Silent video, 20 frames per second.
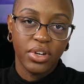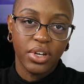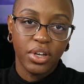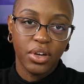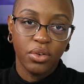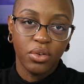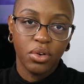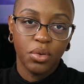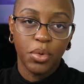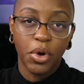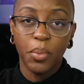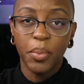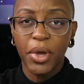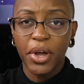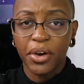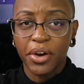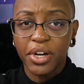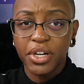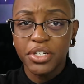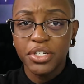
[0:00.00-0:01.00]
video about
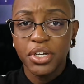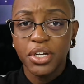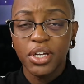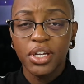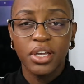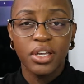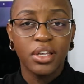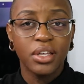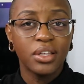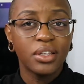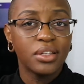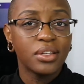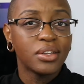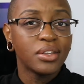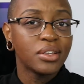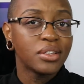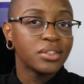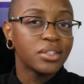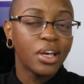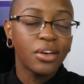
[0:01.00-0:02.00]
marriage,
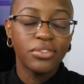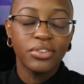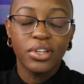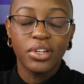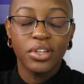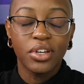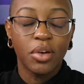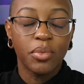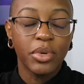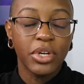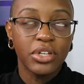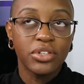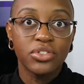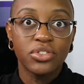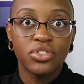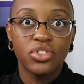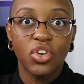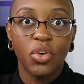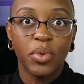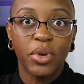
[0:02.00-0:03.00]
love can come in
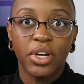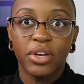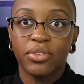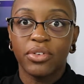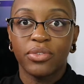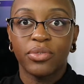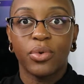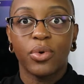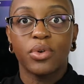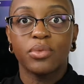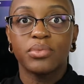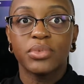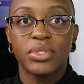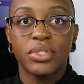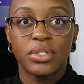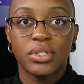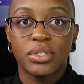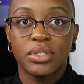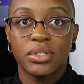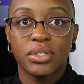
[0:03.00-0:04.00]
so many different
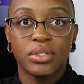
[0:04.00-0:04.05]
forms.